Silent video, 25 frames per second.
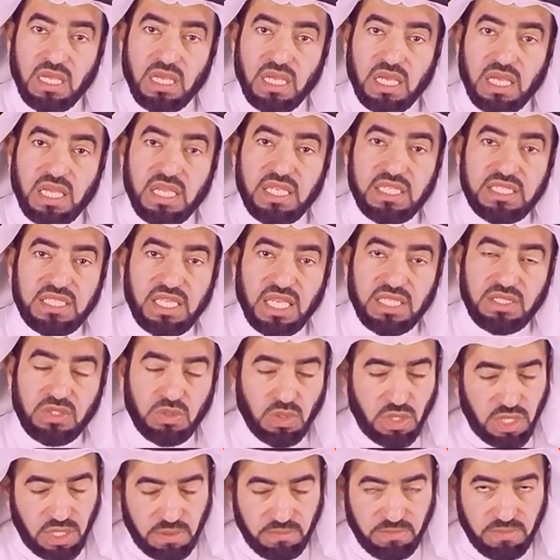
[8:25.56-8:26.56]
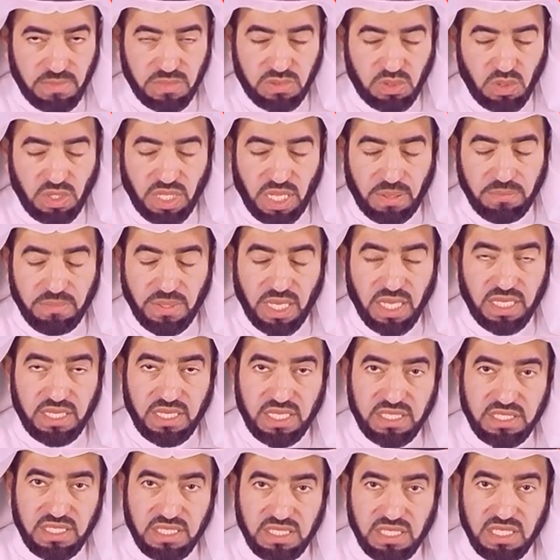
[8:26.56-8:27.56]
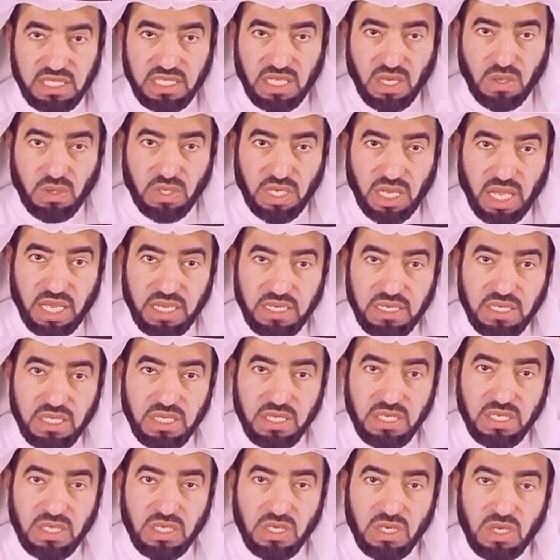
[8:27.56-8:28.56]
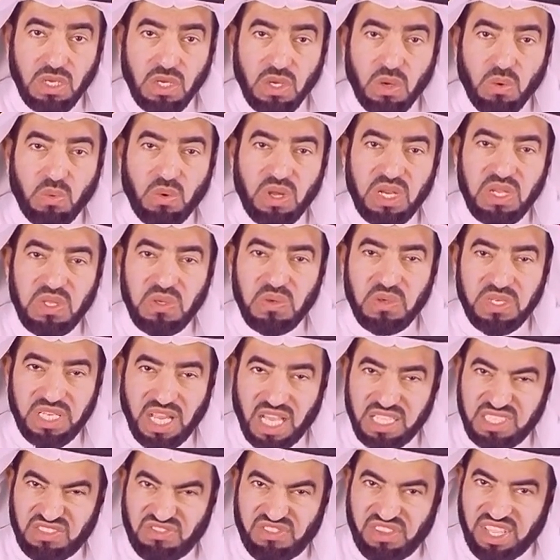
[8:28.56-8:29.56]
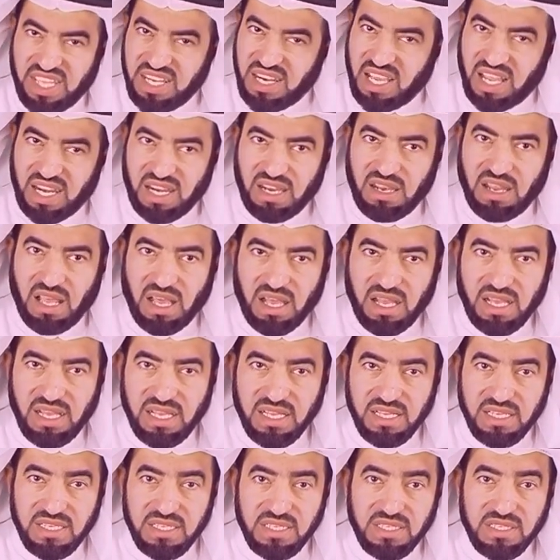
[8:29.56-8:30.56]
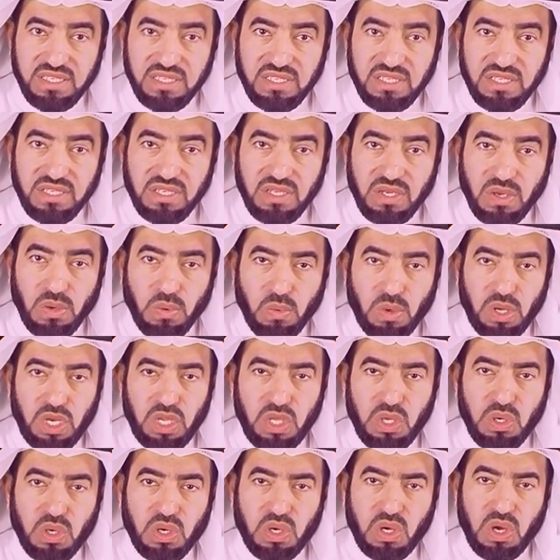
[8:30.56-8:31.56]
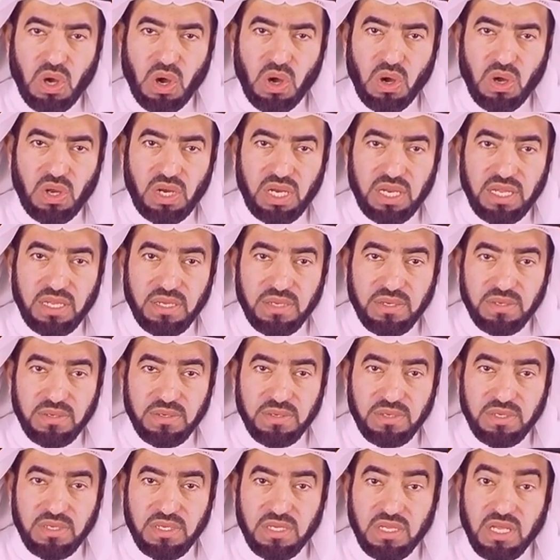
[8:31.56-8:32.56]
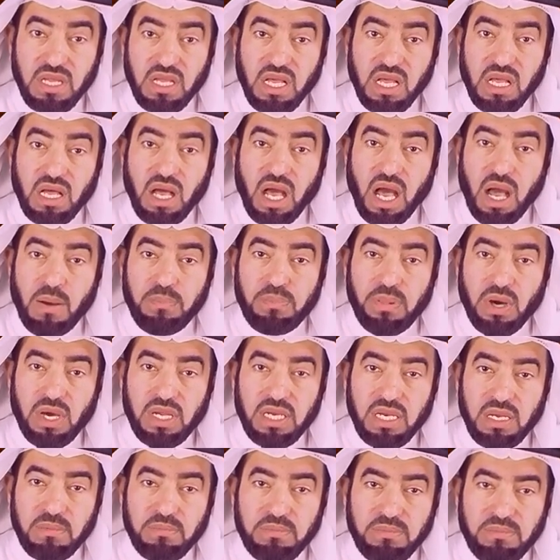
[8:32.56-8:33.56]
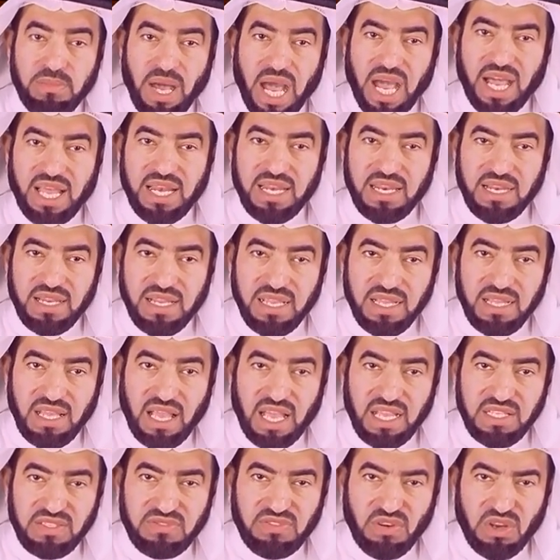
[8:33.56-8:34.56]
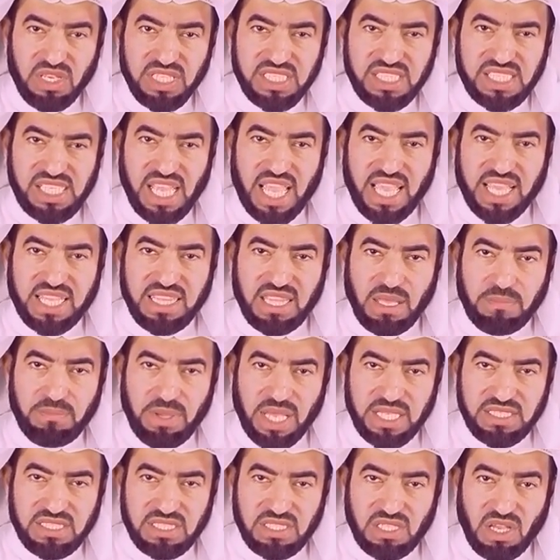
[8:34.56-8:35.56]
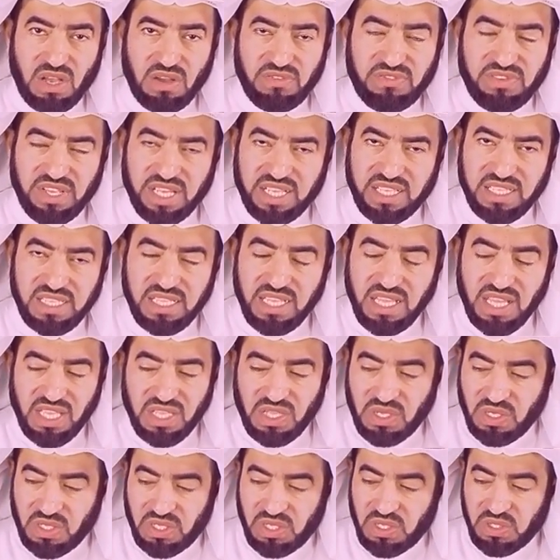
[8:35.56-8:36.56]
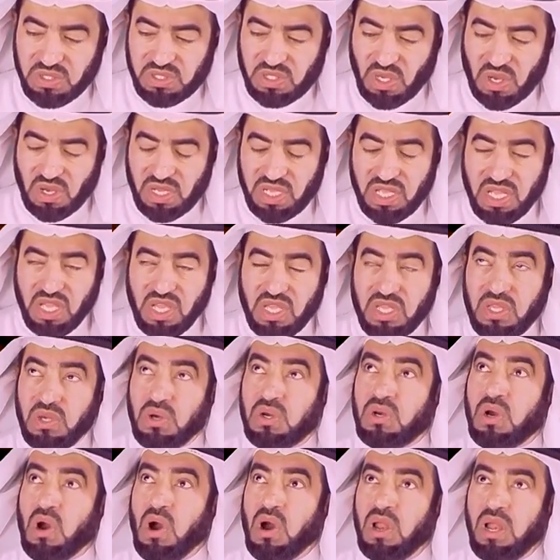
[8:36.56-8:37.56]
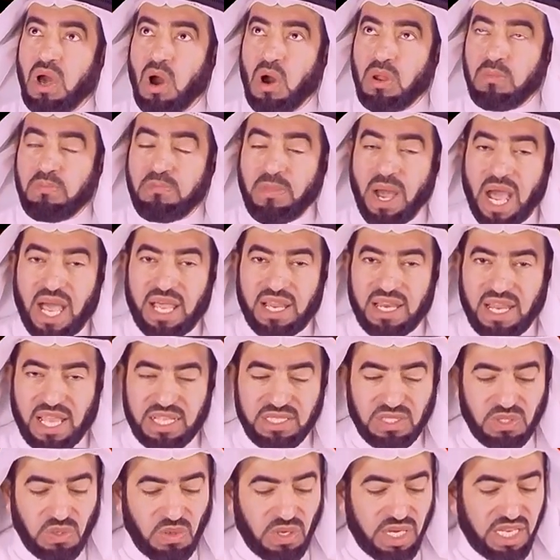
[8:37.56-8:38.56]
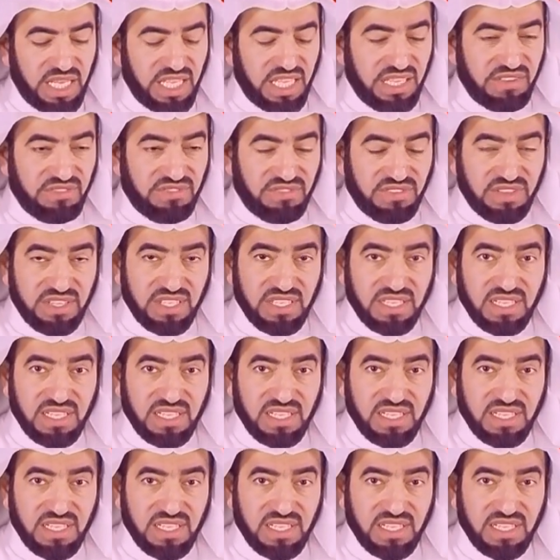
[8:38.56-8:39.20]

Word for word: He said to him, to them, and this is in the Quran, "Will you not fear Allah? Will you call upon Baal and forsake the best of a, you, you, to, you call on Baal and you leave